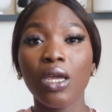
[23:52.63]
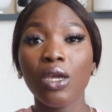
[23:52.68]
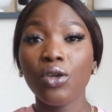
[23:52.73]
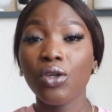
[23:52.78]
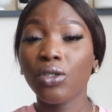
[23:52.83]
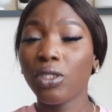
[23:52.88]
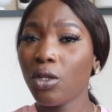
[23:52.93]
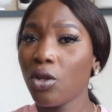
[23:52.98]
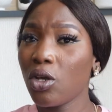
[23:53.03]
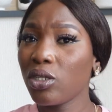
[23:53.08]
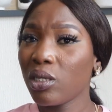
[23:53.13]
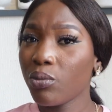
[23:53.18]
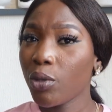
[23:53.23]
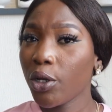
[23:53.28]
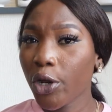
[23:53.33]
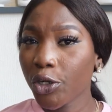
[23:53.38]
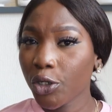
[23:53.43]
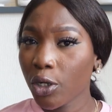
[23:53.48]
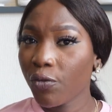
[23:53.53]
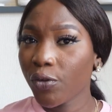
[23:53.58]
You see those
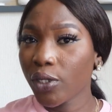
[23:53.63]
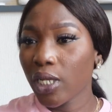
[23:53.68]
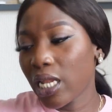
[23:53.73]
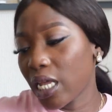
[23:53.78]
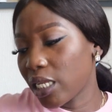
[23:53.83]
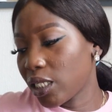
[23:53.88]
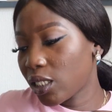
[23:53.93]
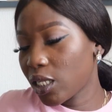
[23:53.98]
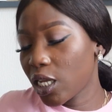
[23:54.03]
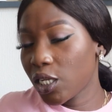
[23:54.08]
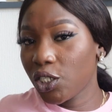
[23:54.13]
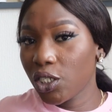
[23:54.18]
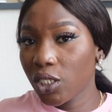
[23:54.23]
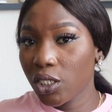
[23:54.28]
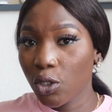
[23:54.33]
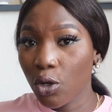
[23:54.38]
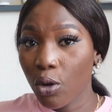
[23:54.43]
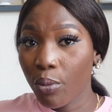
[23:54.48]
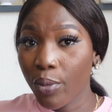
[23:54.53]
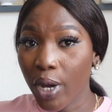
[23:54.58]
immigration officers that
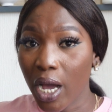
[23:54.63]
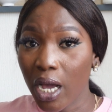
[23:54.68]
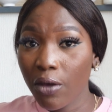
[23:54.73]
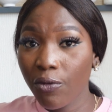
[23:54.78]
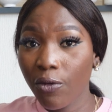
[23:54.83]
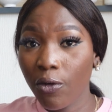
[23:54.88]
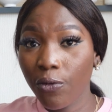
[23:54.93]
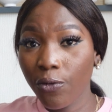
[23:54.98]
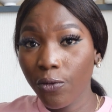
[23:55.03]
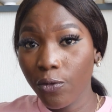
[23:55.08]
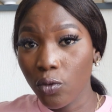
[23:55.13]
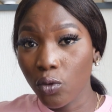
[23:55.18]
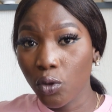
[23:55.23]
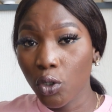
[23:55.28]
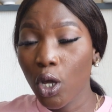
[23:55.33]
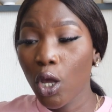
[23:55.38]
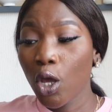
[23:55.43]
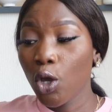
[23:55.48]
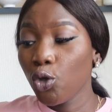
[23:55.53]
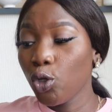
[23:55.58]
searches your bag for food.
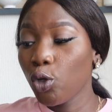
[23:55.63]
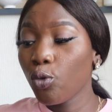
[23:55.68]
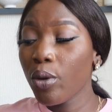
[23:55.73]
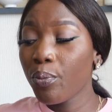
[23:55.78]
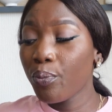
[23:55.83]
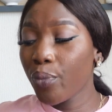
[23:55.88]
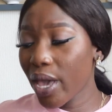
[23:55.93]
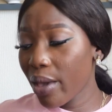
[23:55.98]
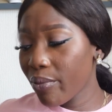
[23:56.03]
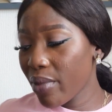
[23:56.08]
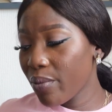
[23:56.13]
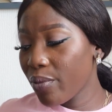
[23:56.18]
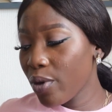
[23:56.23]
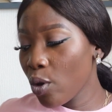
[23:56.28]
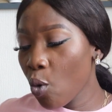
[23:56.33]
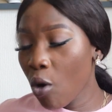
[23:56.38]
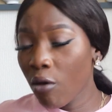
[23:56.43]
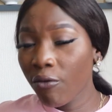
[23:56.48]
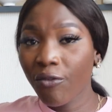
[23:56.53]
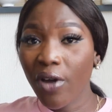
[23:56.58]
You will pay maybe
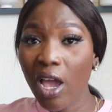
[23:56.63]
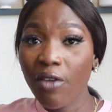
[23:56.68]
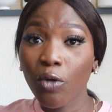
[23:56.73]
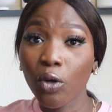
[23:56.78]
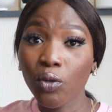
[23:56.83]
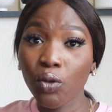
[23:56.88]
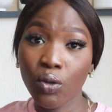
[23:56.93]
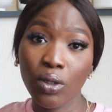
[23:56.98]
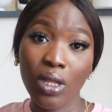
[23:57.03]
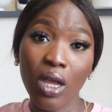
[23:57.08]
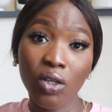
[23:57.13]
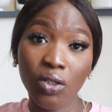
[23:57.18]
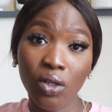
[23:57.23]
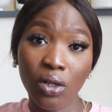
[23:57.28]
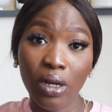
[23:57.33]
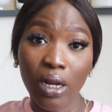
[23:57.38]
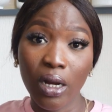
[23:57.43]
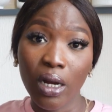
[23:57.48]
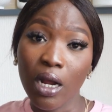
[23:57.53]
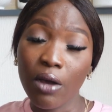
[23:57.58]
1,500 or
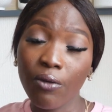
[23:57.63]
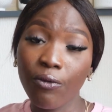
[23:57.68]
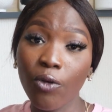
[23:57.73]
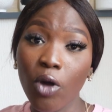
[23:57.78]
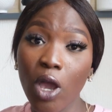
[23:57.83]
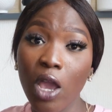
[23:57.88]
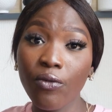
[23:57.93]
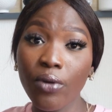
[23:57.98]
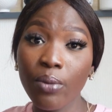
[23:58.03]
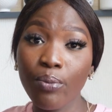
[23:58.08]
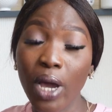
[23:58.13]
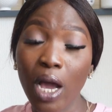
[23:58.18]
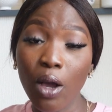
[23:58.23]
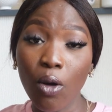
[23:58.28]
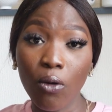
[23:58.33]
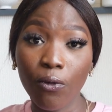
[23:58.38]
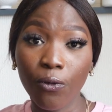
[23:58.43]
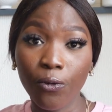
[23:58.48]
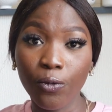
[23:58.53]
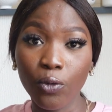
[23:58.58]
2,000 naira for every
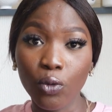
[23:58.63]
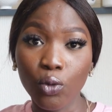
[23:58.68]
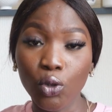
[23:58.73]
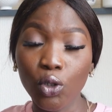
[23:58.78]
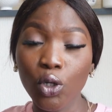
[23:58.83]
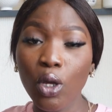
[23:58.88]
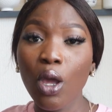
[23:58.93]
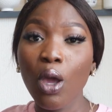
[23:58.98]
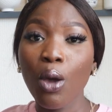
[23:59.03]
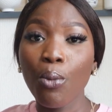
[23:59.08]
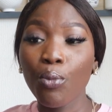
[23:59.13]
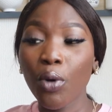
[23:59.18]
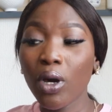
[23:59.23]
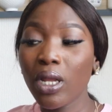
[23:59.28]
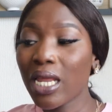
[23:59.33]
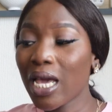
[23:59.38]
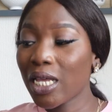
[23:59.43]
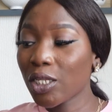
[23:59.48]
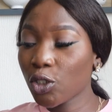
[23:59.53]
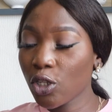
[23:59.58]
bag of food.
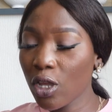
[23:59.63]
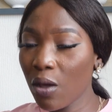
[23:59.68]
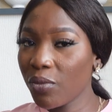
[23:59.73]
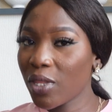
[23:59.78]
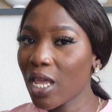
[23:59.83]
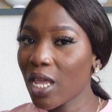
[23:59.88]
But there are some